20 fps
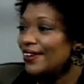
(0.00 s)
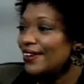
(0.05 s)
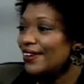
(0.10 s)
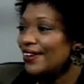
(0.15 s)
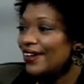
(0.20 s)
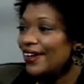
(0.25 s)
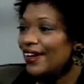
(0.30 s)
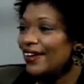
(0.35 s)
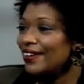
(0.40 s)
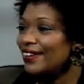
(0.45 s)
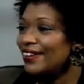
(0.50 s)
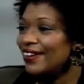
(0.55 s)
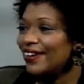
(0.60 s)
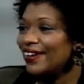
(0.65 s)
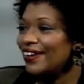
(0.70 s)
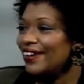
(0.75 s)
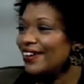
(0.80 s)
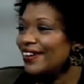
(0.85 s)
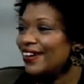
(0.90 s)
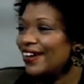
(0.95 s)
and
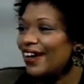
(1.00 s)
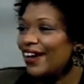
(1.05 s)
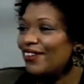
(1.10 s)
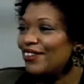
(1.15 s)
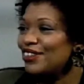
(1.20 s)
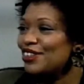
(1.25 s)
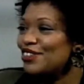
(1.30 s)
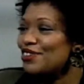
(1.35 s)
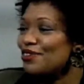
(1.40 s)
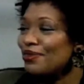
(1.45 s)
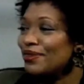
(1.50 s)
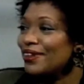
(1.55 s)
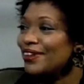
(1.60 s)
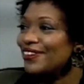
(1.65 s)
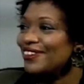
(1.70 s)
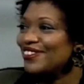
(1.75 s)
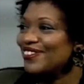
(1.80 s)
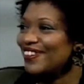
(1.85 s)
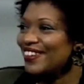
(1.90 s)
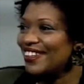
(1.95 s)
I was
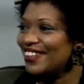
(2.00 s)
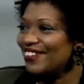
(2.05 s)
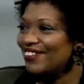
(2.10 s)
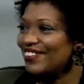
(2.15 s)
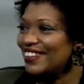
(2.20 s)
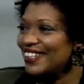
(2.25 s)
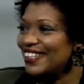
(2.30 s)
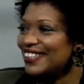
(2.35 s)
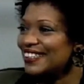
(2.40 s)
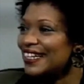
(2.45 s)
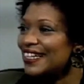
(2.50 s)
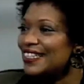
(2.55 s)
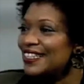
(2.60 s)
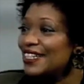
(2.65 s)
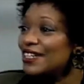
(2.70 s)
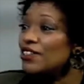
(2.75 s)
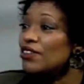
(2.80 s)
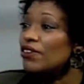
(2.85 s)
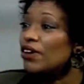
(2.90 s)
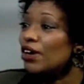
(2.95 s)
thrilled with it because I
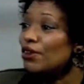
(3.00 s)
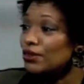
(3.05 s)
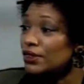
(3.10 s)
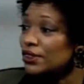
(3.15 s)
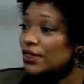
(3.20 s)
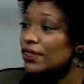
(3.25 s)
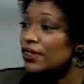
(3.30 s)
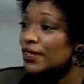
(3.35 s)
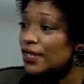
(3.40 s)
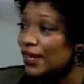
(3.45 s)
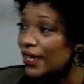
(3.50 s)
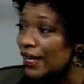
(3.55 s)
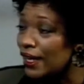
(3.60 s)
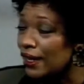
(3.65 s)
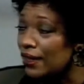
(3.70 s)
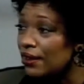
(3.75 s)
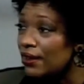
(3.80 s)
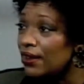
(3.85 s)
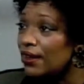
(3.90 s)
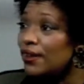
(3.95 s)
didn't know how it was going to
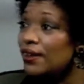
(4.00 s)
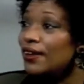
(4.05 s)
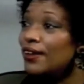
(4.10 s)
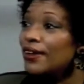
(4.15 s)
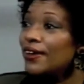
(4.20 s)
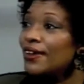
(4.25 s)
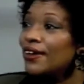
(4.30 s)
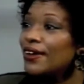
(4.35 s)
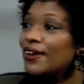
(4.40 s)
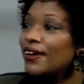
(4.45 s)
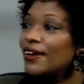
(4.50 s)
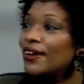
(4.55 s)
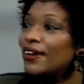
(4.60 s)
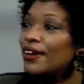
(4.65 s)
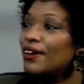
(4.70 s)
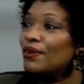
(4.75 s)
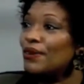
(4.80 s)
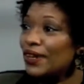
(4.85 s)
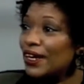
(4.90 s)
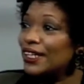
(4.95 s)
end
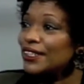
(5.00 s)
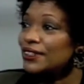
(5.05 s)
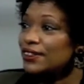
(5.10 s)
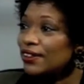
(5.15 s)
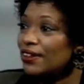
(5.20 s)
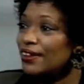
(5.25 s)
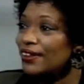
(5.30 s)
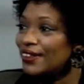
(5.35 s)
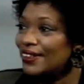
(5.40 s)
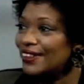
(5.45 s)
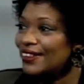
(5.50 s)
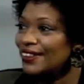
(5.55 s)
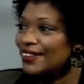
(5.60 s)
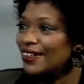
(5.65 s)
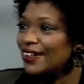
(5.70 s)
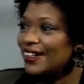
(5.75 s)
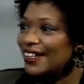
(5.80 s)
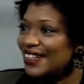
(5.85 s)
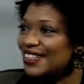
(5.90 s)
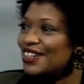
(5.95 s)
when I started it.
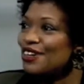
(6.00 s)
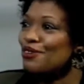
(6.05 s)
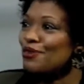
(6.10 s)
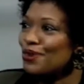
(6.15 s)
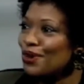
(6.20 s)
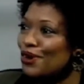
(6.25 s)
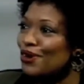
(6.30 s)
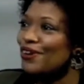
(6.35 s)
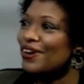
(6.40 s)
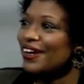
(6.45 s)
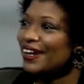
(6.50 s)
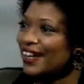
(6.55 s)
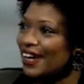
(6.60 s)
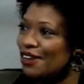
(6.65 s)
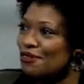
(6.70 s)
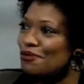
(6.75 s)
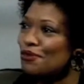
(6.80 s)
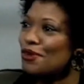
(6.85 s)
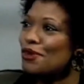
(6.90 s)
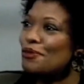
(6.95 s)
And as I wrote, I got
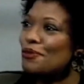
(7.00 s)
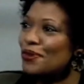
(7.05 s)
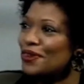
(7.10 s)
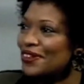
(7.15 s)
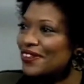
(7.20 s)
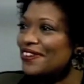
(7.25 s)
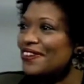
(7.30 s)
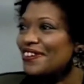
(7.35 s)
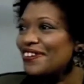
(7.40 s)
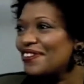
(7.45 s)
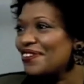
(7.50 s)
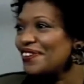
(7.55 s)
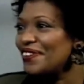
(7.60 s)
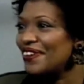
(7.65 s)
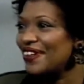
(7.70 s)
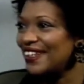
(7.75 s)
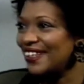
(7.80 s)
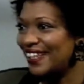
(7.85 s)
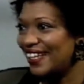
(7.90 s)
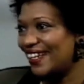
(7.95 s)
more and more into the story,
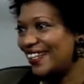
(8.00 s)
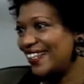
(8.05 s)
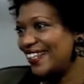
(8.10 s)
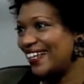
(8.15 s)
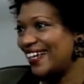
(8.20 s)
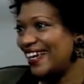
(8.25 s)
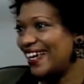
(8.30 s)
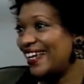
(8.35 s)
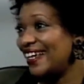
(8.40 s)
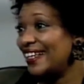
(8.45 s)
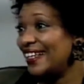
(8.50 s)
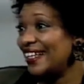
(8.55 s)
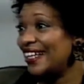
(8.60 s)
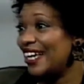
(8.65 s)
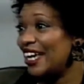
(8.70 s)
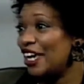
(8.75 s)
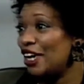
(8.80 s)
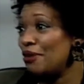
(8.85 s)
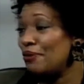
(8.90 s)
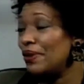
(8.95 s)
and the ending
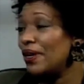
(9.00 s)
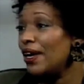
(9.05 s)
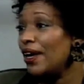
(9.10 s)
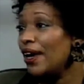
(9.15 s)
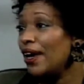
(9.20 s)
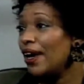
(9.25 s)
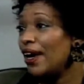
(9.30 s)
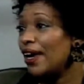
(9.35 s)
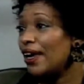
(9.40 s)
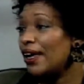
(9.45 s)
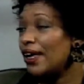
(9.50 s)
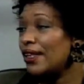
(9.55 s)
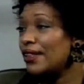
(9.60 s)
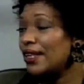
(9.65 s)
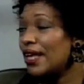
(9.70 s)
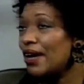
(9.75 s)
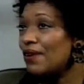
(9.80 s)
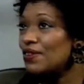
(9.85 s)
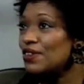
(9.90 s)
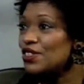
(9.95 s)
came. And
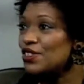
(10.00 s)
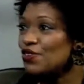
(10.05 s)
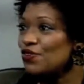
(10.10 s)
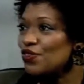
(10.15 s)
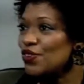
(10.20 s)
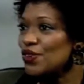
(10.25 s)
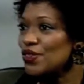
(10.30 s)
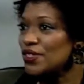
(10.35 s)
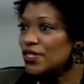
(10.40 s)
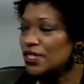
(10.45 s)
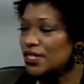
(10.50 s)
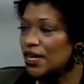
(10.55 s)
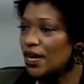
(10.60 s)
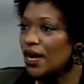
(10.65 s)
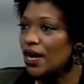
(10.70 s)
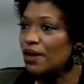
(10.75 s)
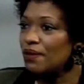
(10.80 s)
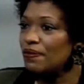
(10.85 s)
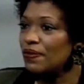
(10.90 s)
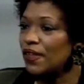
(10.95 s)
that was the first
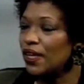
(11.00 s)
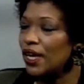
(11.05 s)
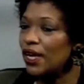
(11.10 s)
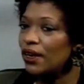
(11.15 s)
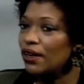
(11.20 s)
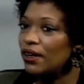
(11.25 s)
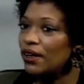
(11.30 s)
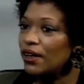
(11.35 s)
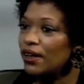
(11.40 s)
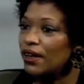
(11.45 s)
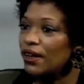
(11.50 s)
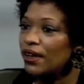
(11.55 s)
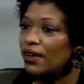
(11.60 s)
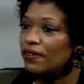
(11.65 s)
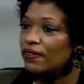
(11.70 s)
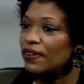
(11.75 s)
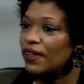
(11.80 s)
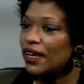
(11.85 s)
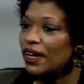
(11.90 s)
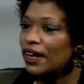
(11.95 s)
time that
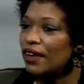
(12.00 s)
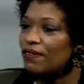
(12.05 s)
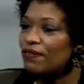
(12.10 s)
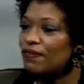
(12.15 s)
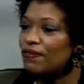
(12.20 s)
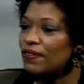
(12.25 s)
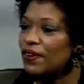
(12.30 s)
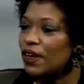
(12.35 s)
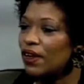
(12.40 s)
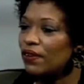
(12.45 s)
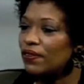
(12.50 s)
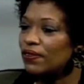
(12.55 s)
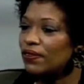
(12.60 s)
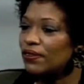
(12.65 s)
I felt